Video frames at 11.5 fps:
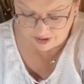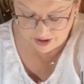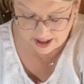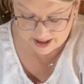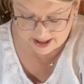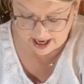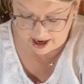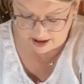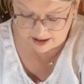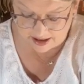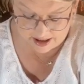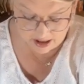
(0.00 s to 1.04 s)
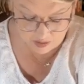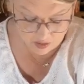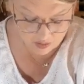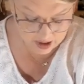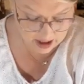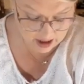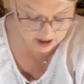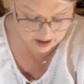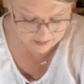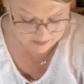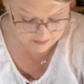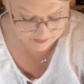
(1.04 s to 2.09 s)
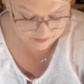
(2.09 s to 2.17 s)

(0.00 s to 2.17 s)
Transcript: to build this out and see what we get.